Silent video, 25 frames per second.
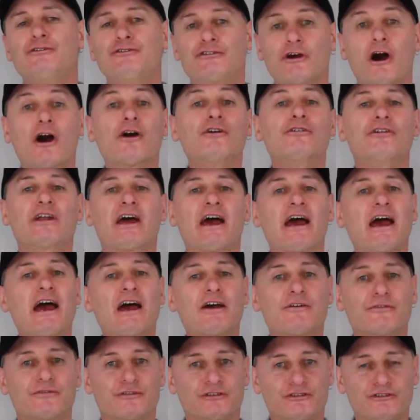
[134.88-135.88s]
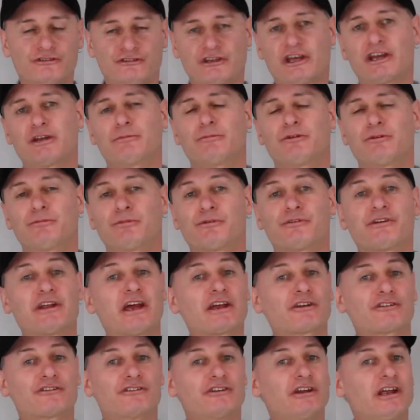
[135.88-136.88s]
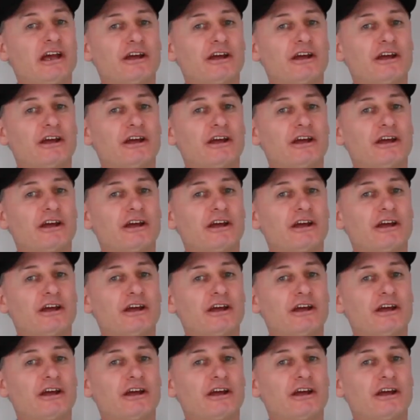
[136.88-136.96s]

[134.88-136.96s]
don't have sediment protection